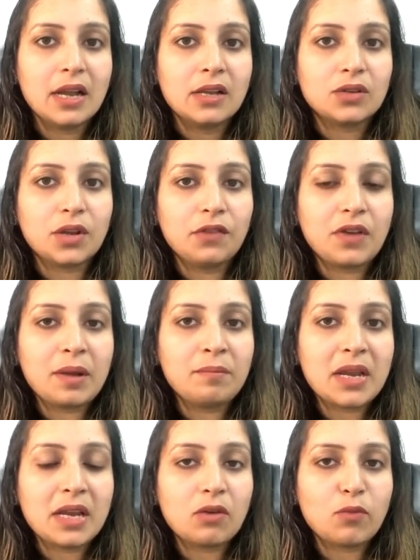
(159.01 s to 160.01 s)
So if I
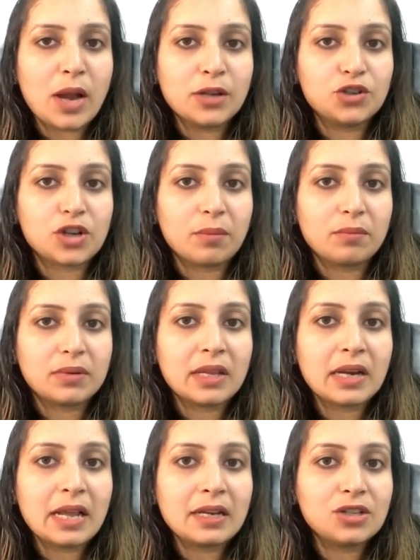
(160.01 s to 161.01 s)
make 1 jump, then
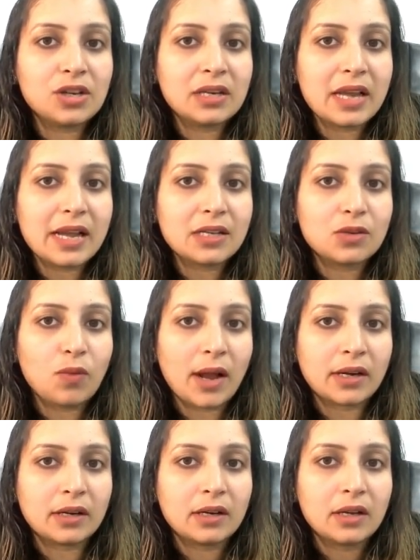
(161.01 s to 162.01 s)
I reach index 1.